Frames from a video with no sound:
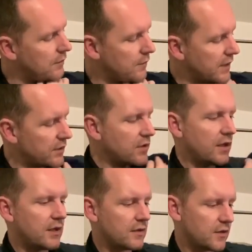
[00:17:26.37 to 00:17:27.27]
which
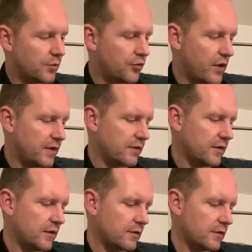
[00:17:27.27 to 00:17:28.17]
is the
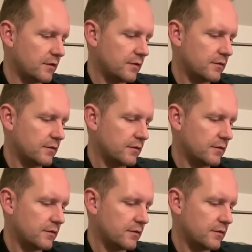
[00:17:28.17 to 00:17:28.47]
Predators.